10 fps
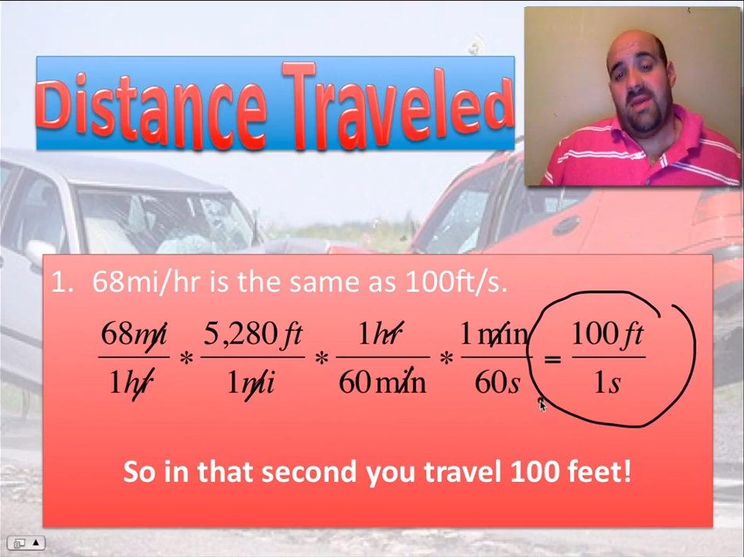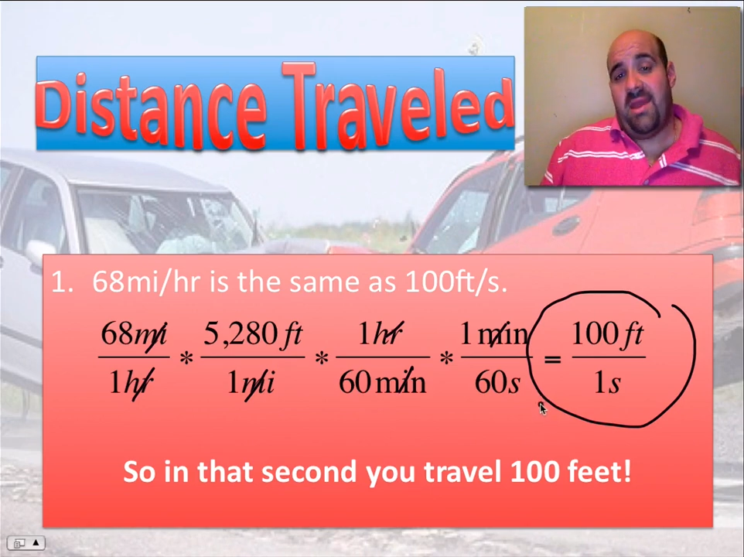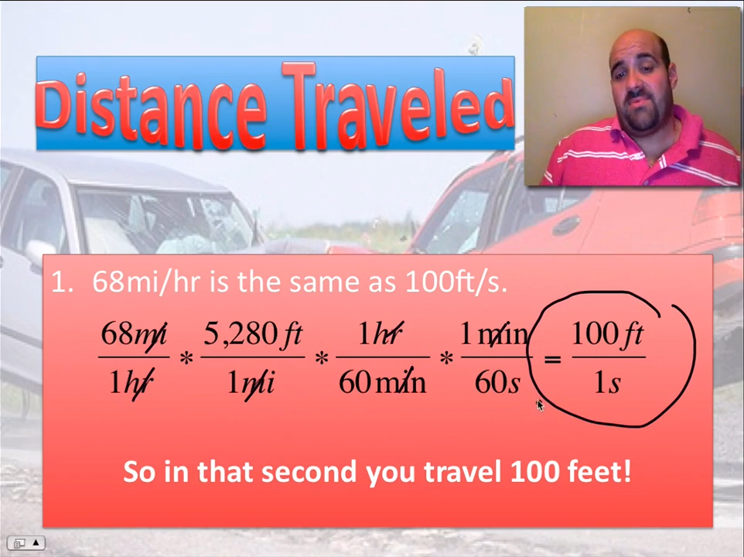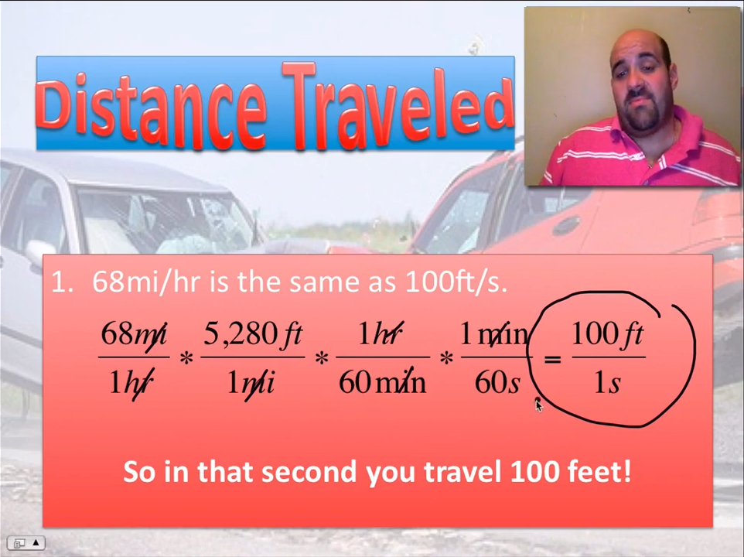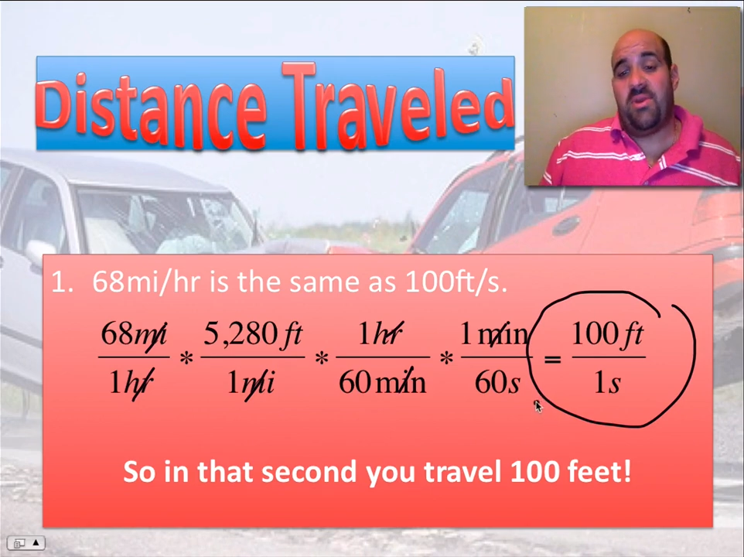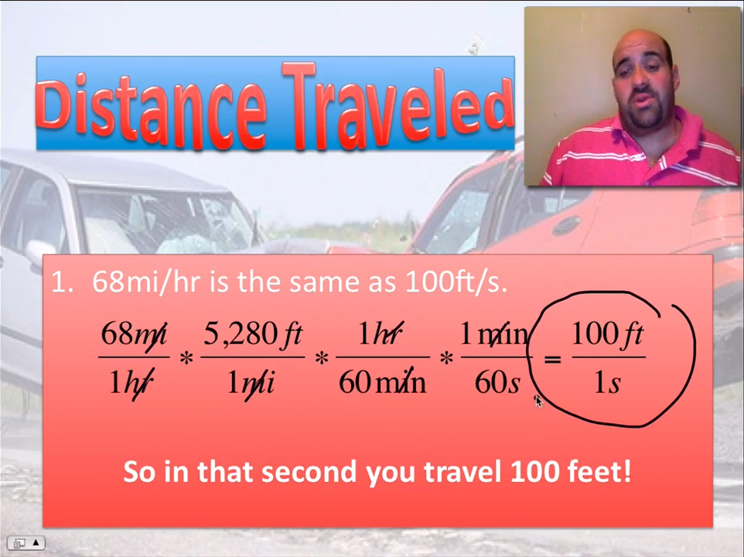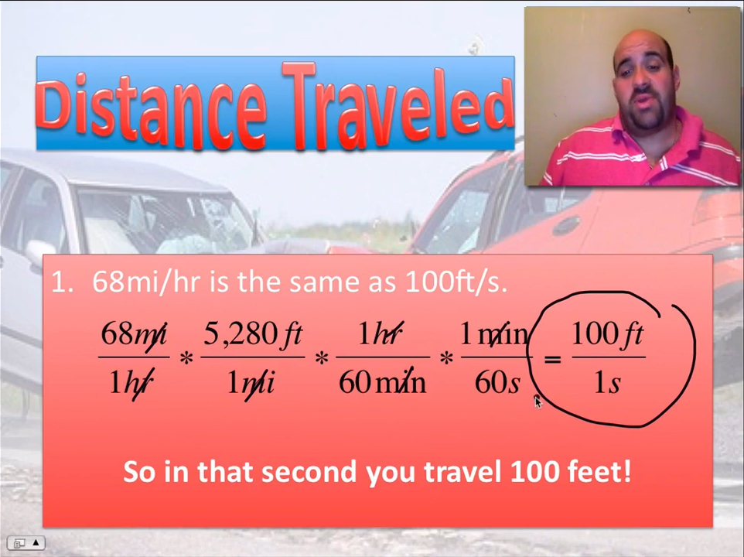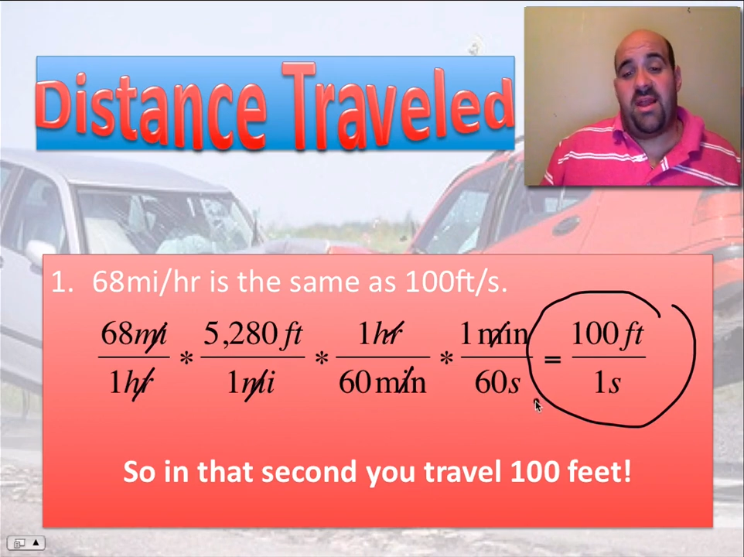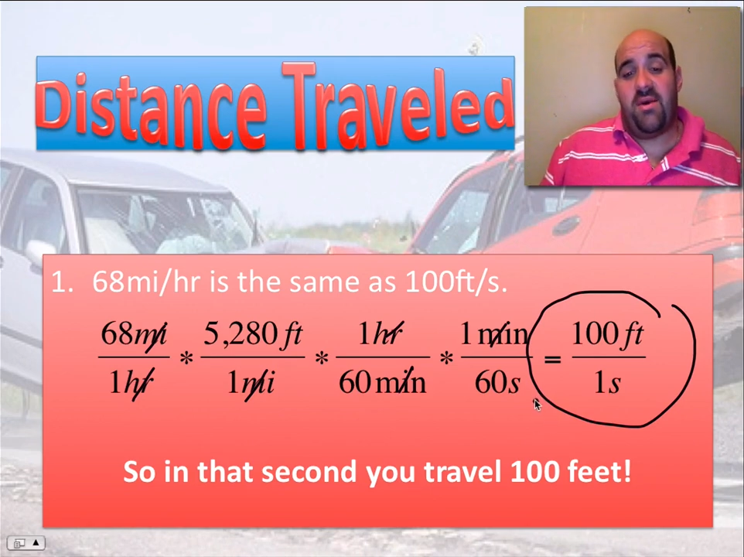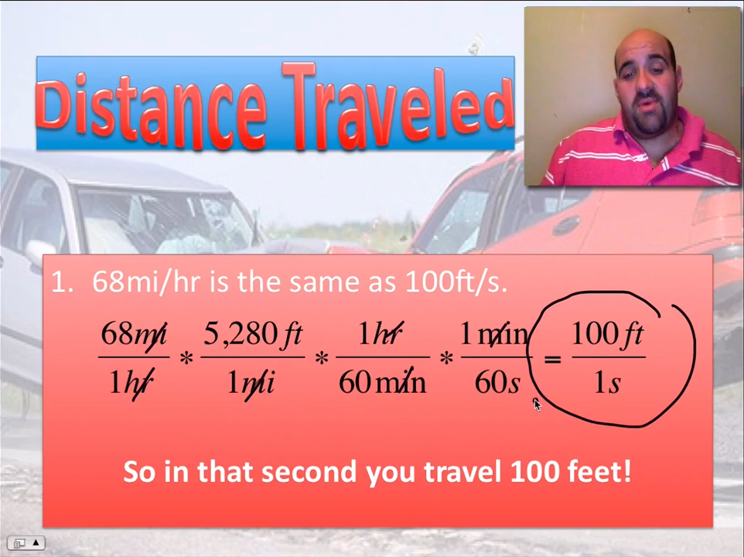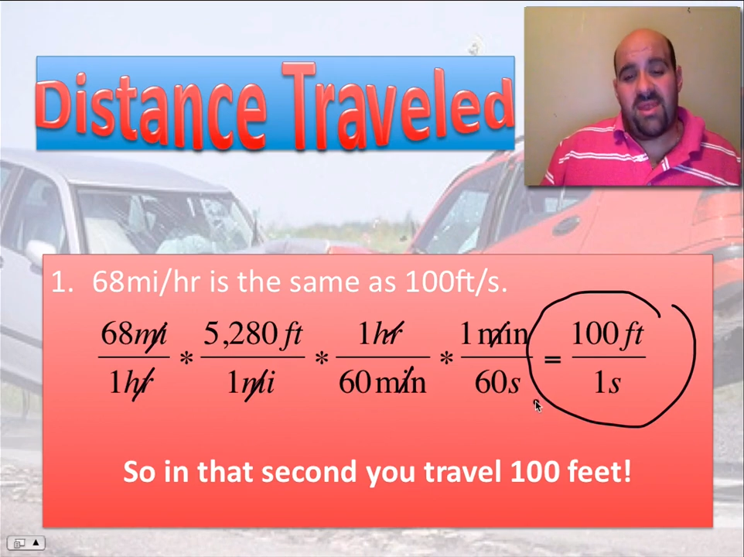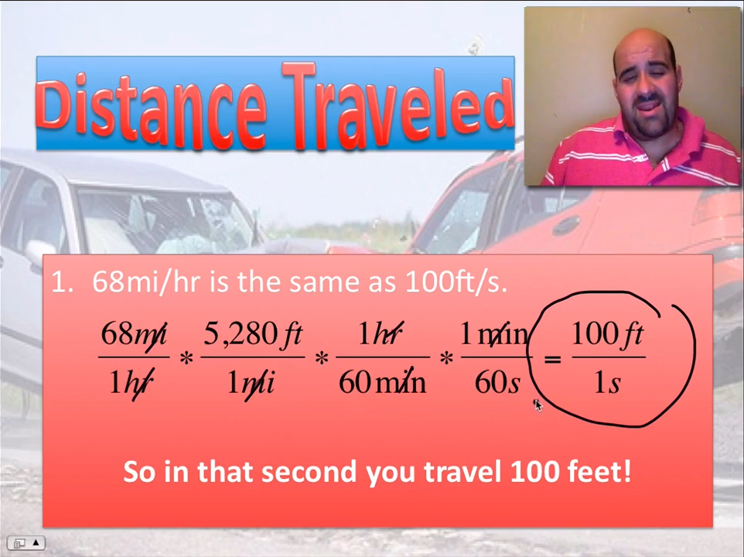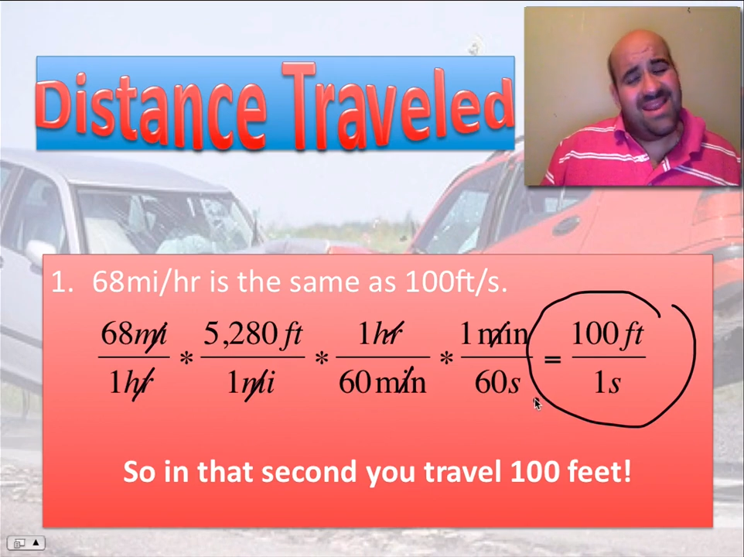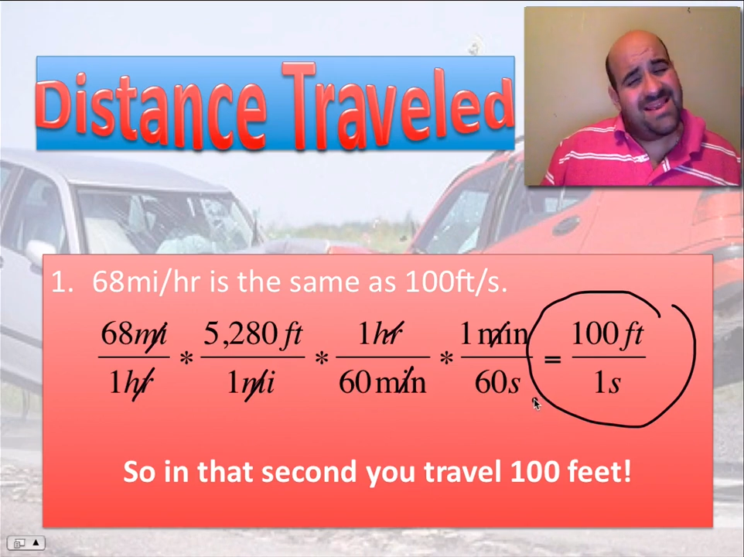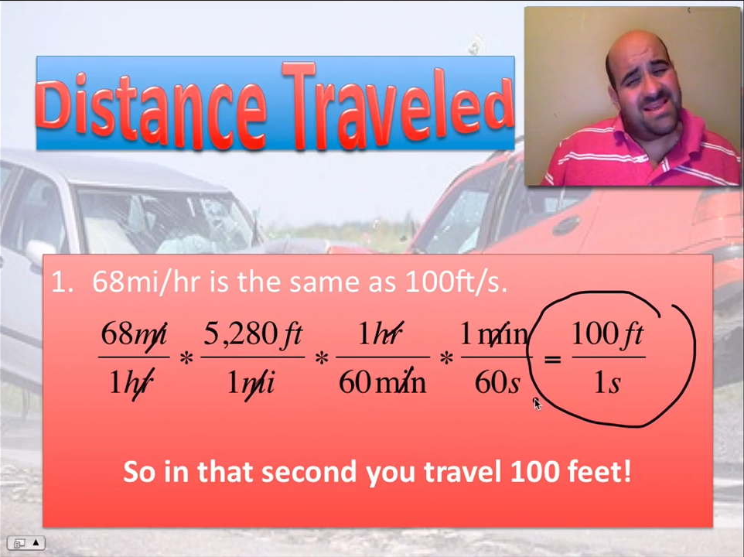and we measure that out.
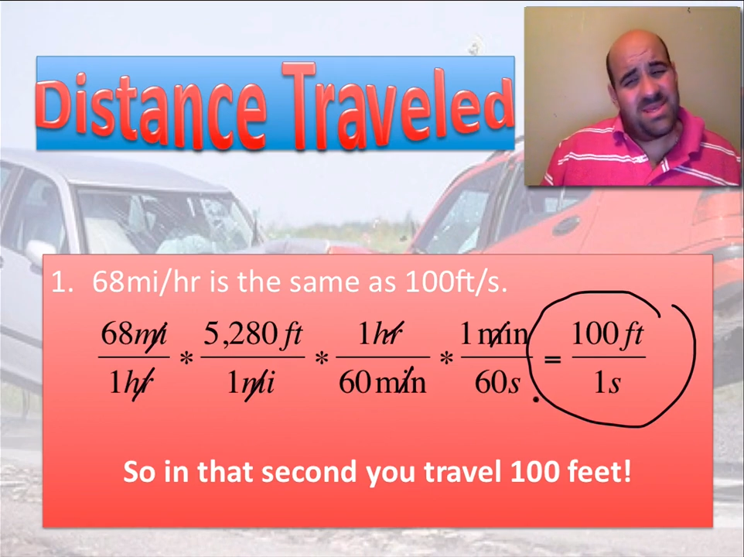And it is a